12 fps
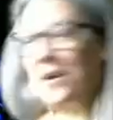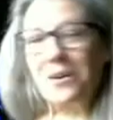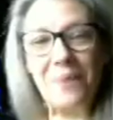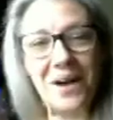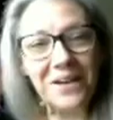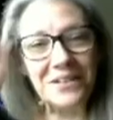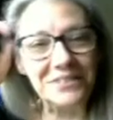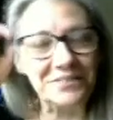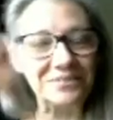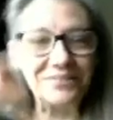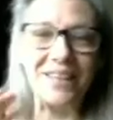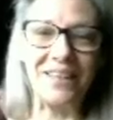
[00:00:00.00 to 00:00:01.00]
bottle
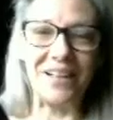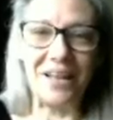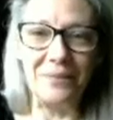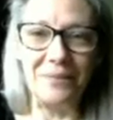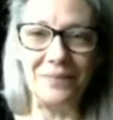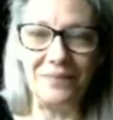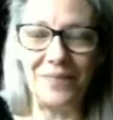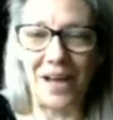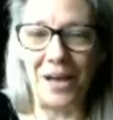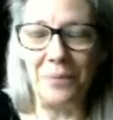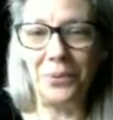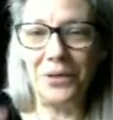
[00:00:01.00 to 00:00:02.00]
and I
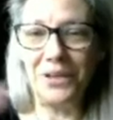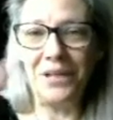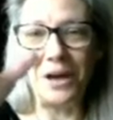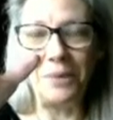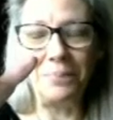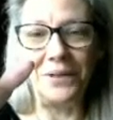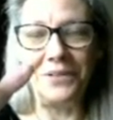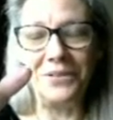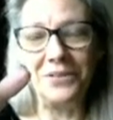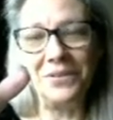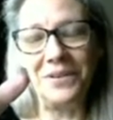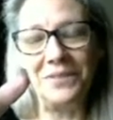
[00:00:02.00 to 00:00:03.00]
I put it up
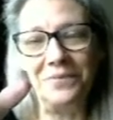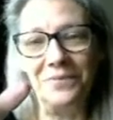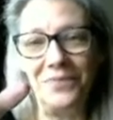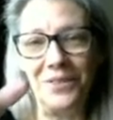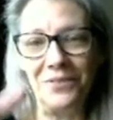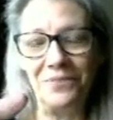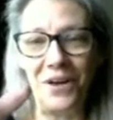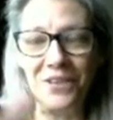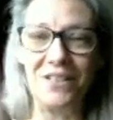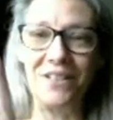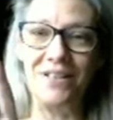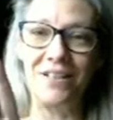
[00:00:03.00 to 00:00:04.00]
under the, the
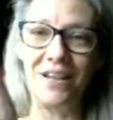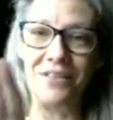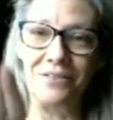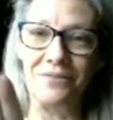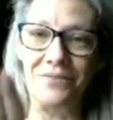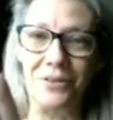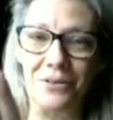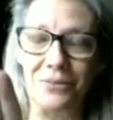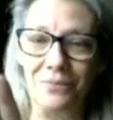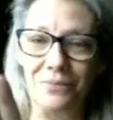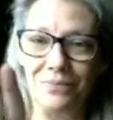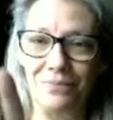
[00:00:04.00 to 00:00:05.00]
faucet. It kind of, you know,
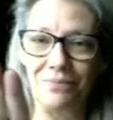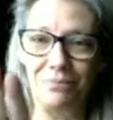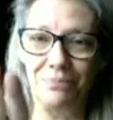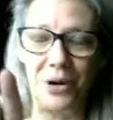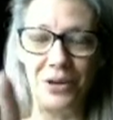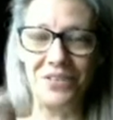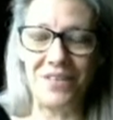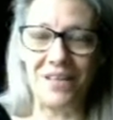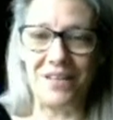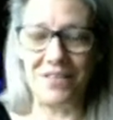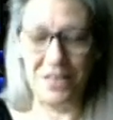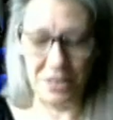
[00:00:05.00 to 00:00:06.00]
parks at
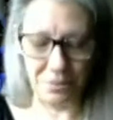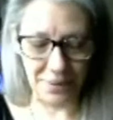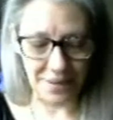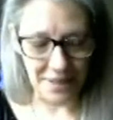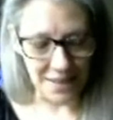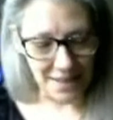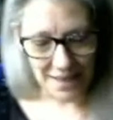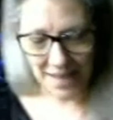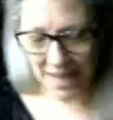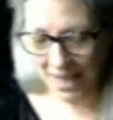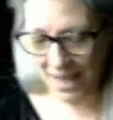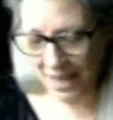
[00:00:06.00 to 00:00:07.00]
a tip.
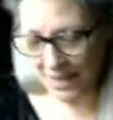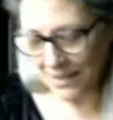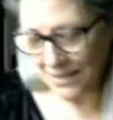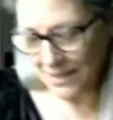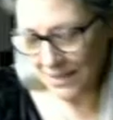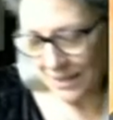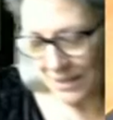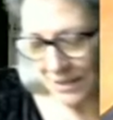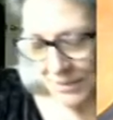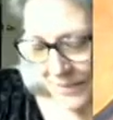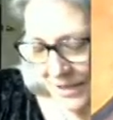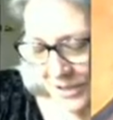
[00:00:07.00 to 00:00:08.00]
And
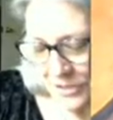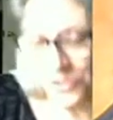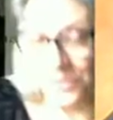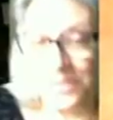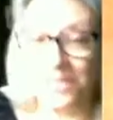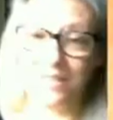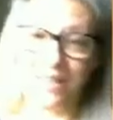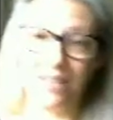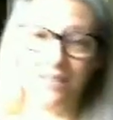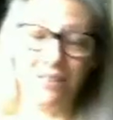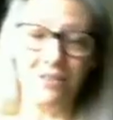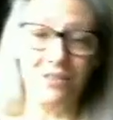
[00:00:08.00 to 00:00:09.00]
um, I usually
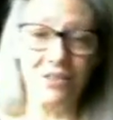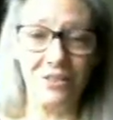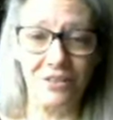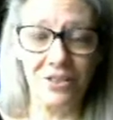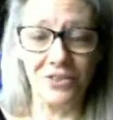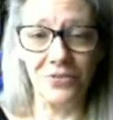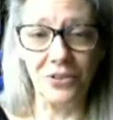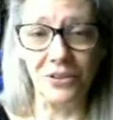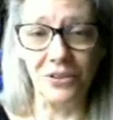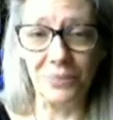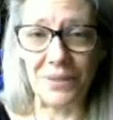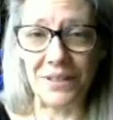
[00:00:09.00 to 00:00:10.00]
stand there until it's
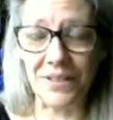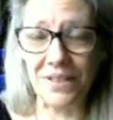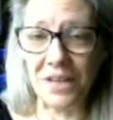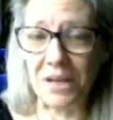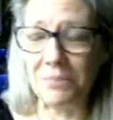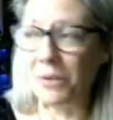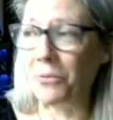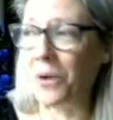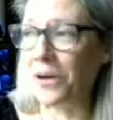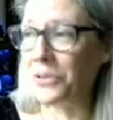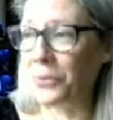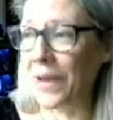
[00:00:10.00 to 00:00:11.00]
full, but this time I
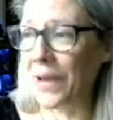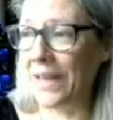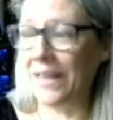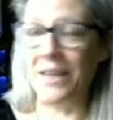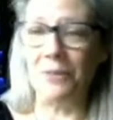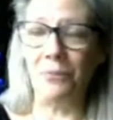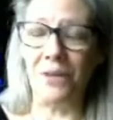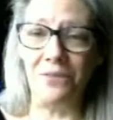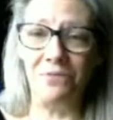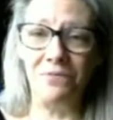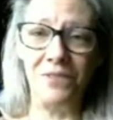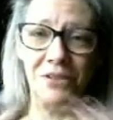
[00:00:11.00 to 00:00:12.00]
walked away. And when it
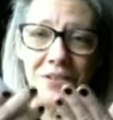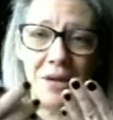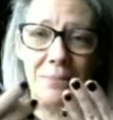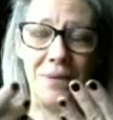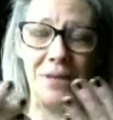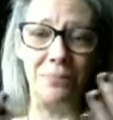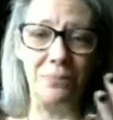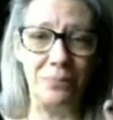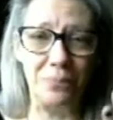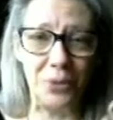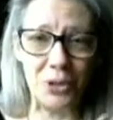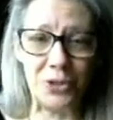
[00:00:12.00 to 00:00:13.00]
filled up, it
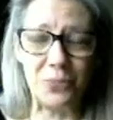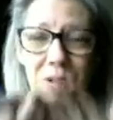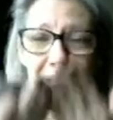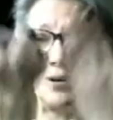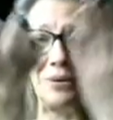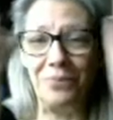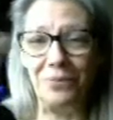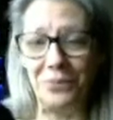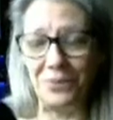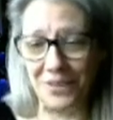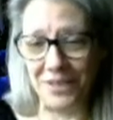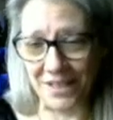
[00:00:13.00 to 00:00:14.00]
pushed water up through
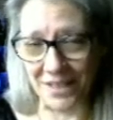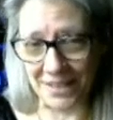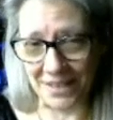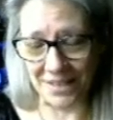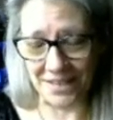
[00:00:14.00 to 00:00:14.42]
the thing and then